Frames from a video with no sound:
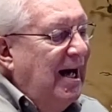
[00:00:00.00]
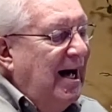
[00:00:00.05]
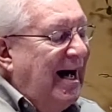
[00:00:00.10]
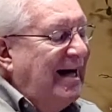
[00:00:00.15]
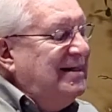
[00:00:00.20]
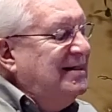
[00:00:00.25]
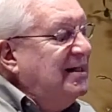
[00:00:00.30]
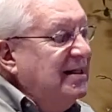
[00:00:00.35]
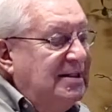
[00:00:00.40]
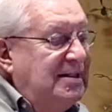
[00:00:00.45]

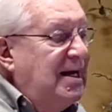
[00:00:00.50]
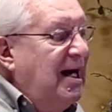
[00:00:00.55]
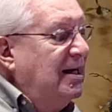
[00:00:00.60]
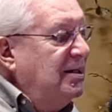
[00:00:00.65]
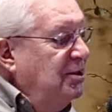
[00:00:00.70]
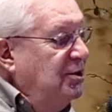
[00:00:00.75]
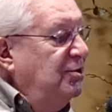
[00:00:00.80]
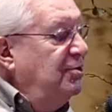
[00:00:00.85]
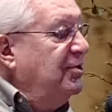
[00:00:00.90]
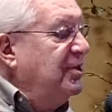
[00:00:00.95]
I did
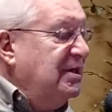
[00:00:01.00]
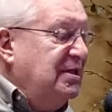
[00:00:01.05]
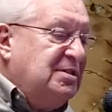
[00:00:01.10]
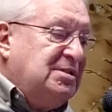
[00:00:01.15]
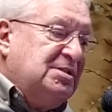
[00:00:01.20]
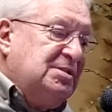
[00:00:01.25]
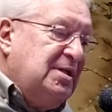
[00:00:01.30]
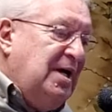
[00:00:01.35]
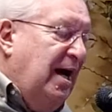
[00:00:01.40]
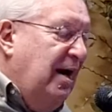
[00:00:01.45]
not do
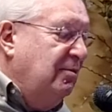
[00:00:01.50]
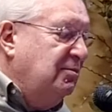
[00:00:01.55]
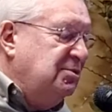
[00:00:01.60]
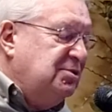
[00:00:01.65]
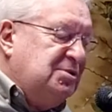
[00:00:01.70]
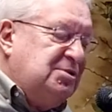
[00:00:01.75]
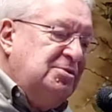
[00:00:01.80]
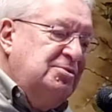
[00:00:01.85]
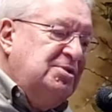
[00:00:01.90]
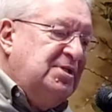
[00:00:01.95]
this. I
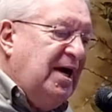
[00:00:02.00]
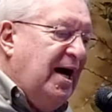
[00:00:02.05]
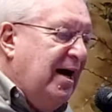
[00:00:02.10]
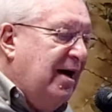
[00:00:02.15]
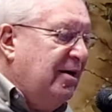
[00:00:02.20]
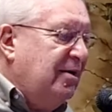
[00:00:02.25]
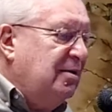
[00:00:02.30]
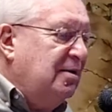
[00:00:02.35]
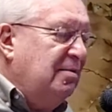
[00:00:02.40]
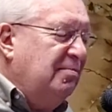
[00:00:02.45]
was too
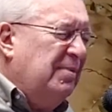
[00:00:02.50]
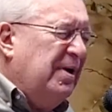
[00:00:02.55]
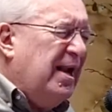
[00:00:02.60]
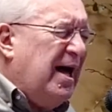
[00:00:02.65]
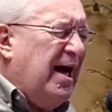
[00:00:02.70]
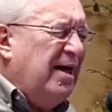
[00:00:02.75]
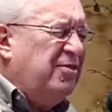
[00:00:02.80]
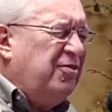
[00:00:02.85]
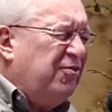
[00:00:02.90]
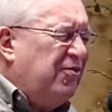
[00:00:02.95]
tired, but
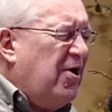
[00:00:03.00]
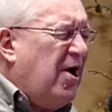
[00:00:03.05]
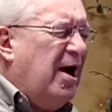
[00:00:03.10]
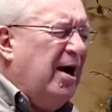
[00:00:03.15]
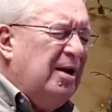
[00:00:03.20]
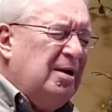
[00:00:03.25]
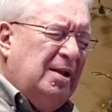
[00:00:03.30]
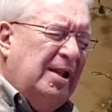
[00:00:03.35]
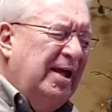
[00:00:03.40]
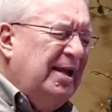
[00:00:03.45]
I
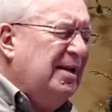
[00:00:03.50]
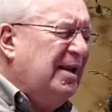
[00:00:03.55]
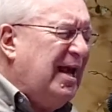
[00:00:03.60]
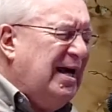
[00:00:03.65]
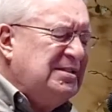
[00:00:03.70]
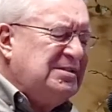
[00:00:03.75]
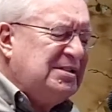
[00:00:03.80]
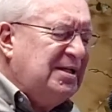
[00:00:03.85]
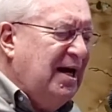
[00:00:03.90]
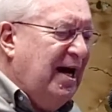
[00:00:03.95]
thought late
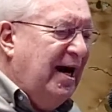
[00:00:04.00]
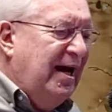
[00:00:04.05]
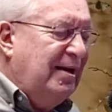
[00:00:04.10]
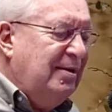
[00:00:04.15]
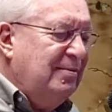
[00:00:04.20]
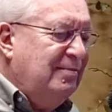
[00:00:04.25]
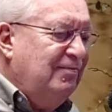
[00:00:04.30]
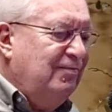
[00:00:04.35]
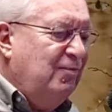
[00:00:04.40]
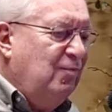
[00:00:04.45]
last
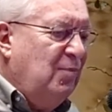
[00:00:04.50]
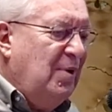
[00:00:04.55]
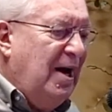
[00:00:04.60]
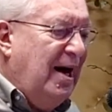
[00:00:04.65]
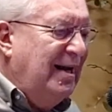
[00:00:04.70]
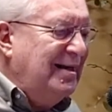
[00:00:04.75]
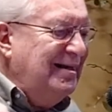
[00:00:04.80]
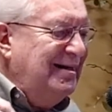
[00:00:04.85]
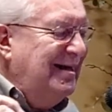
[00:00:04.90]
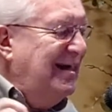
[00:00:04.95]
night
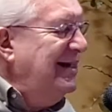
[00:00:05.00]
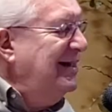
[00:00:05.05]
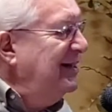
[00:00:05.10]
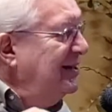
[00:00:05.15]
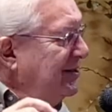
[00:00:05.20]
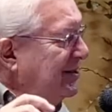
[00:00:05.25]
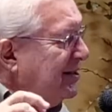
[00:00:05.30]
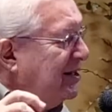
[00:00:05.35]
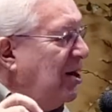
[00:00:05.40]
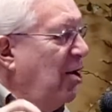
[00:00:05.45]
I
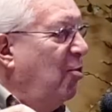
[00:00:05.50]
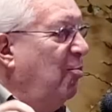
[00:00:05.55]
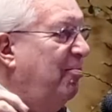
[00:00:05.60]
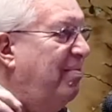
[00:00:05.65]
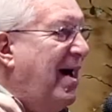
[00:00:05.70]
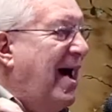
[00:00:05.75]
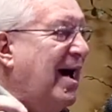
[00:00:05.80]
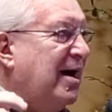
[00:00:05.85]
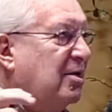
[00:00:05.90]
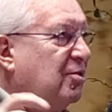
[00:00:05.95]
needed to go
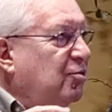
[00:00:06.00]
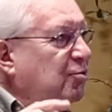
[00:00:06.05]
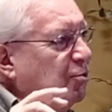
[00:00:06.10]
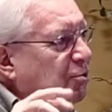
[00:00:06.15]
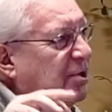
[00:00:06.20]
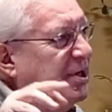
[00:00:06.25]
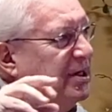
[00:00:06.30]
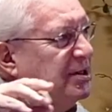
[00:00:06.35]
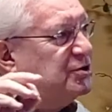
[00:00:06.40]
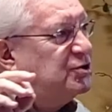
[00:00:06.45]
back
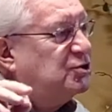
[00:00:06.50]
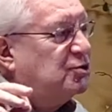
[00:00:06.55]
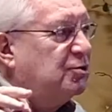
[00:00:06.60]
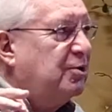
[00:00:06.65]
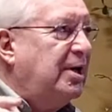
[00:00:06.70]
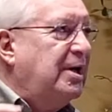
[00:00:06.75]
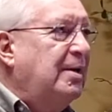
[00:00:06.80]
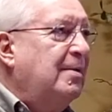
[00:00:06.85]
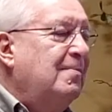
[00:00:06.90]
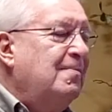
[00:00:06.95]
through
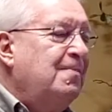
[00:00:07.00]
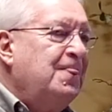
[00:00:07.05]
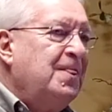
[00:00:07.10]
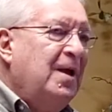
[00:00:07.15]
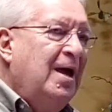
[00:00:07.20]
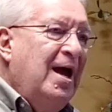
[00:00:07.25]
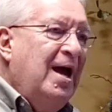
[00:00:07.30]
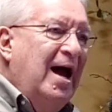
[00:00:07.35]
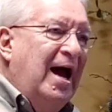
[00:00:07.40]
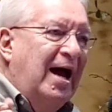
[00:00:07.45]
history
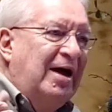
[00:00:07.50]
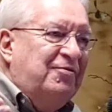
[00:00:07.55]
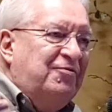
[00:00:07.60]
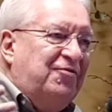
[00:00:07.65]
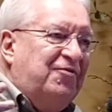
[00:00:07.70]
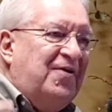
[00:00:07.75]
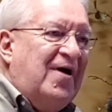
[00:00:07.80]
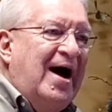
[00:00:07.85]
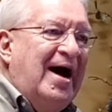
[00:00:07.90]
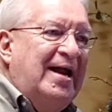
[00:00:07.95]
and
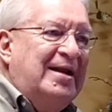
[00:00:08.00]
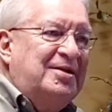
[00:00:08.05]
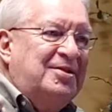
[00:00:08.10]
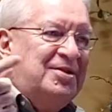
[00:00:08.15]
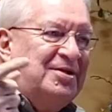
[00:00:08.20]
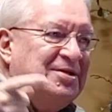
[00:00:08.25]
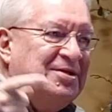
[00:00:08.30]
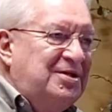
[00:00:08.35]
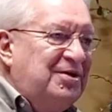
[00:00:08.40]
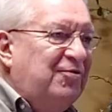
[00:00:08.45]
find
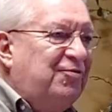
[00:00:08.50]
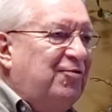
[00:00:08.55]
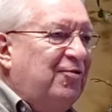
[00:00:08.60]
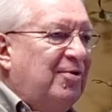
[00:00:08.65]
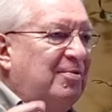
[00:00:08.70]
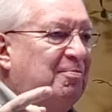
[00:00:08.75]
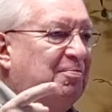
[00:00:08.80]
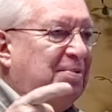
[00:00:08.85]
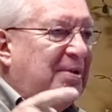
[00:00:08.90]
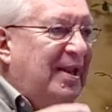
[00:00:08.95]
the
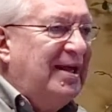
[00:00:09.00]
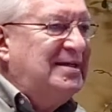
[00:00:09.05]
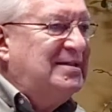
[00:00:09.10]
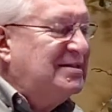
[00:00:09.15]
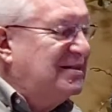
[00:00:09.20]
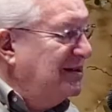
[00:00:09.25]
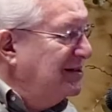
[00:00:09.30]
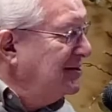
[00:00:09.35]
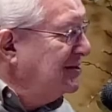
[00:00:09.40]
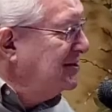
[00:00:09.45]
different
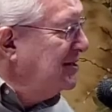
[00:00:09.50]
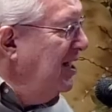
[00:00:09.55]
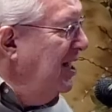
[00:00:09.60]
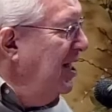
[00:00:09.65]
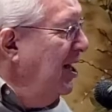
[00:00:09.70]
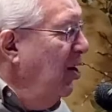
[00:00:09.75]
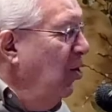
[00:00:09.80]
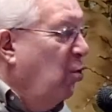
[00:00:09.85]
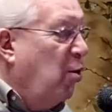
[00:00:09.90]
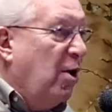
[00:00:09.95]
places
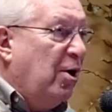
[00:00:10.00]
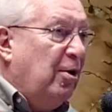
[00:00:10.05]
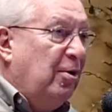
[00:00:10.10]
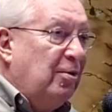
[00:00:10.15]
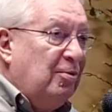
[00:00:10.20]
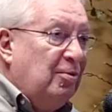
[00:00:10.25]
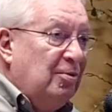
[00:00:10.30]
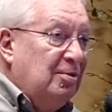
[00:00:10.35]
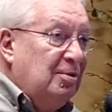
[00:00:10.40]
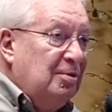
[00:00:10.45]

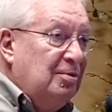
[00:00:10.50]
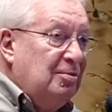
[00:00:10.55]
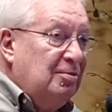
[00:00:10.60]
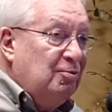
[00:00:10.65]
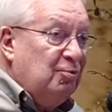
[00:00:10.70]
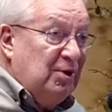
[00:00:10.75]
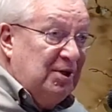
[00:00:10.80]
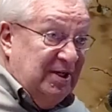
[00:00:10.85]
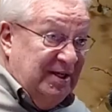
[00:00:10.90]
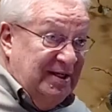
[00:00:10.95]
where
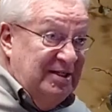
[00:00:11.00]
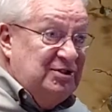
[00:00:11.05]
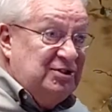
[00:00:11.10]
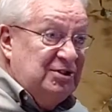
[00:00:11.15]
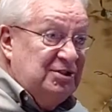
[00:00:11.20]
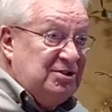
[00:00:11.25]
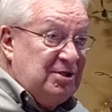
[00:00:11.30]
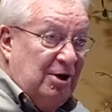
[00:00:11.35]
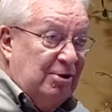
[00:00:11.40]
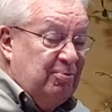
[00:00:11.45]

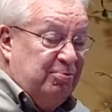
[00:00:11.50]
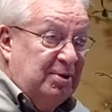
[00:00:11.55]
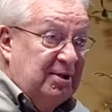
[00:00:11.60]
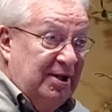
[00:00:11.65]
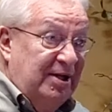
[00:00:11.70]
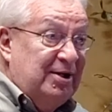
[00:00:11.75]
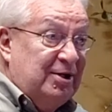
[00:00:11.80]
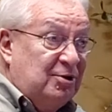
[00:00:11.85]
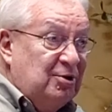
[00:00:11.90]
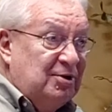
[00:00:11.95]
religious or
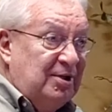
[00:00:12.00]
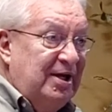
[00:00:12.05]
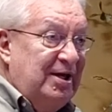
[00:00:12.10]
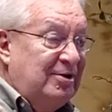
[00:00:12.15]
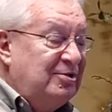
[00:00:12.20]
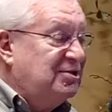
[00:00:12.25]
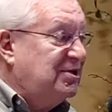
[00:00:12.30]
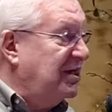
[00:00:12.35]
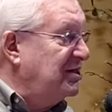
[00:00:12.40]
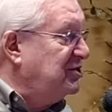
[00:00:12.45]
political
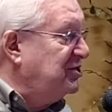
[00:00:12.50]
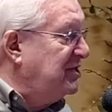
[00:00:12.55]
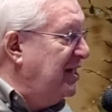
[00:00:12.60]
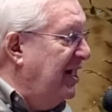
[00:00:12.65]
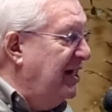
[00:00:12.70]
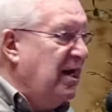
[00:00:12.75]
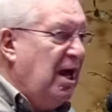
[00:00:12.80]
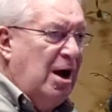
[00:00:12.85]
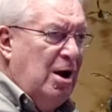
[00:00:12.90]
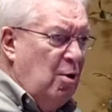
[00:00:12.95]
leaders had
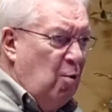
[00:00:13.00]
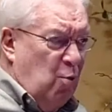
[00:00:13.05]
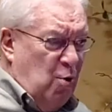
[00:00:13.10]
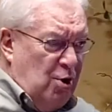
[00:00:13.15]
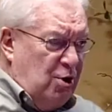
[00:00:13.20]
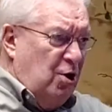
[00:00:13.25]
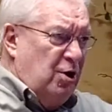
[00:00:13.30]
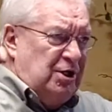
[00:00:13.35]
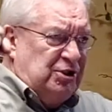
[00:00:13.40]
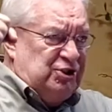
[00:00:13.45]
said,
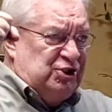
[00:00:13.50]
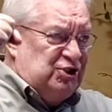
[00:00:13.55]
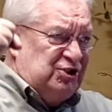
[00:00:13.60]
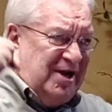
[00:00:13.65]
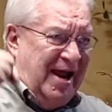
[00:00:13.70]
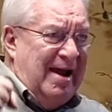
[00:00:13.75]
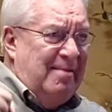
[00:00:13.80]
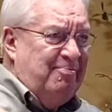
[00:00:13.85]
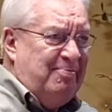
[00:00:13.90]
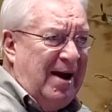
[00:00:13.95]
we're going to
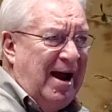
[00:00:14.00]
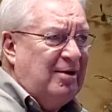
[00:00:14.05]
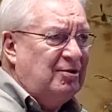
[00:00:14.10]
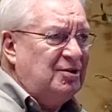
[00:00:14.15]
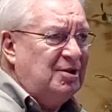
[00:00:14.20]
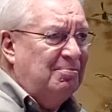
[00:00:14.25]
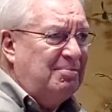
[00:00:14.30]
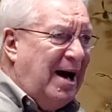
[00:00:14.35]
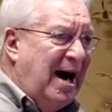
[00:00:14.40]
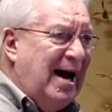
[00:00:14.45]
stamp
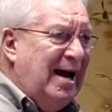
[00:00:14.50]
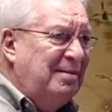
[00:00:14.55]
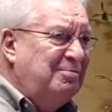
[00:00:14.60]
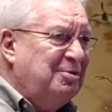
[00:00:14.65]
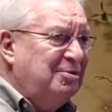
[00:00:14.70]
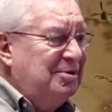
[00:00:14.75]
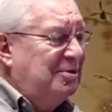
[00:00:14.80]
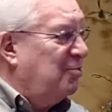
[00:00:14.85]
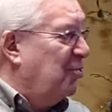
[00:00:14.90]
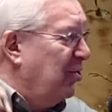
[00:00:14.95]
out the
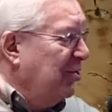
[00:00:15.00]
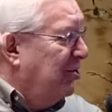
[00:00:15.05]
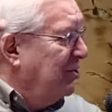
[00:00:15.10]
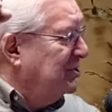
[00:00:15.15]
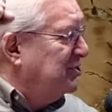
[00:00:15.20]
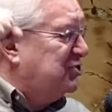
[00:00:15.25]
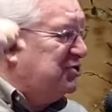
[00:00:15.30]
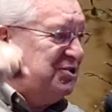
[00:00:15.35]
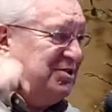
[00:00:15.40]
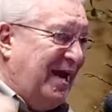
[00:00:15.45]
Bible and we're going
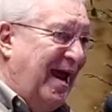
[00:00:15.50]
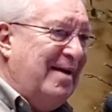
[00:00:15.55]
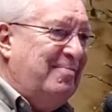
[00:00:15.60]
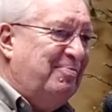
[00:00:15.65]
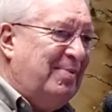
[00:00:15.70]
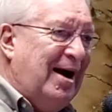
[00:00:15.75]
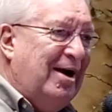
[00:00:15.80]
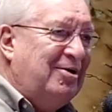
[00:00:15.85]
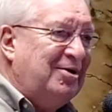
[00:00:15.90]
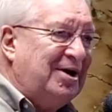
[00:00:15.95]
to
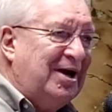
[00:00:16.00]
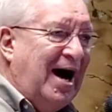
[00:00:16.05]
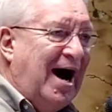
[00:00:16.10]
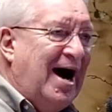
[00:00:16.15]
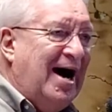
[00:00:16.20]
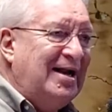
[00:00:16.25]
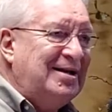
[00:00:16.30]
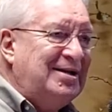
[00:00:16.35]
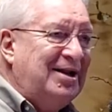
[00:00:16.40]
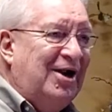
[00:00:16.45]
stamp out
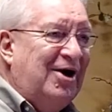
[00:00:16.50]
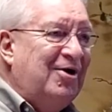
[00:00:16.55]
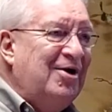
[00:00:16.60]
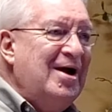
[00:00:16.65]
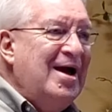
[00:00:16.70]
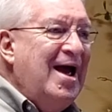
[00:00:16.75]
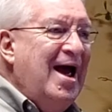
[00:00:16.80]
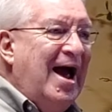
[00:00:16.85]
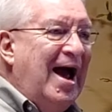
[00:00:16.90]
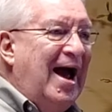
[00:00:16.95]
God, you know,
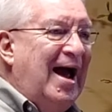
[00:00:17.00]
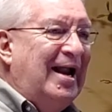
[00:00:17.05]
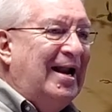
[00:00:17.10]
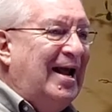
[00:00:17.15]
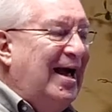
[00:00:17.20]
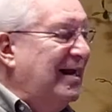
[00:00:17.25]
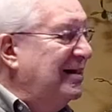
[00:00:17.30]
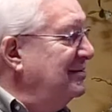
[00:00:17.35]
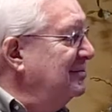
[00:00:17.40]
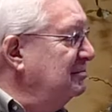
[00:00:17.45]

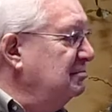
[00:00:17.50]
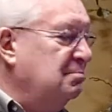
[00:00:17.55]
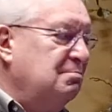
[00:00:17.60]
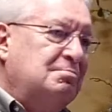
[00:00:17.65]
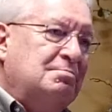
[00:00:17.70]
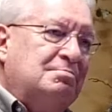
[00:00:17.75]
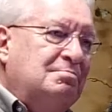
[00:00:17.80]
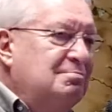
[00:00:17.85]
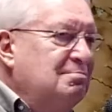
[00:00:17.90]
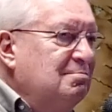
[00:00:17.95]
and
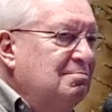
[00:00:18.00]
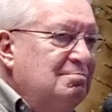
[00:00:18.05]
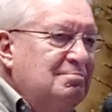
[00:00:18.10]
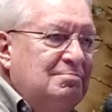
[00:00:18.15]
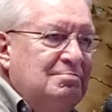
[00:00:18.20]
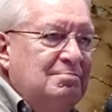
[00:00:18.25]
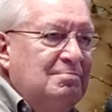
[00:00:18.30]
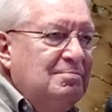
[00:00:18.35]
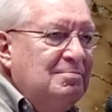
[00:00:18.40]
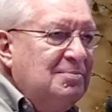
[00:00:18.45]

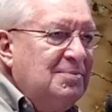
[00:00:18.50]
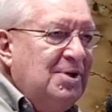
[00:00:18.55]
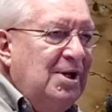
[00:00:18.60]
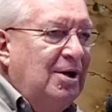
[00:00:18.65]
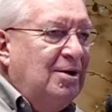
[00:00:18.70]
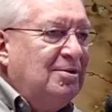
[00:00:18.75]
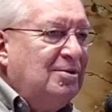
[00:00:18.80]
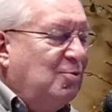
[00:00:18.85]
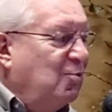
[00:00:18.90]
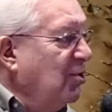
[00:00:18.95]
you
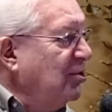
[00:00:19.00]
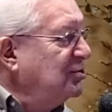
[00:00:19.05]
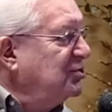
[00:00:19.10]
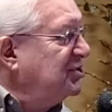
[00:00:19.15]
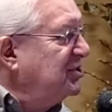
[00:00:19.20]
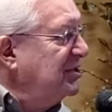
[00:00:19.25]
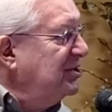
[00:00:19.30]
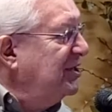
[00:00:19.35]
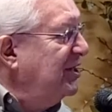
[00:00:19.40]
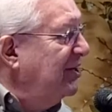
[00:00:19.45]
know, the word's
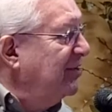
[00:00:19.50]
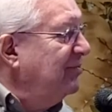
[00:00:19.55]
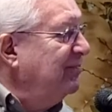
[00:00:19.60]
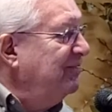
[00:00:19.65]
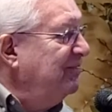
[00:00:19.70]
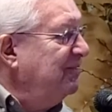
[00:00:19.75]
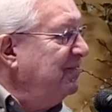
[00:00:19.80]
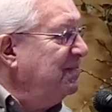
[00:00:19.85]
still here.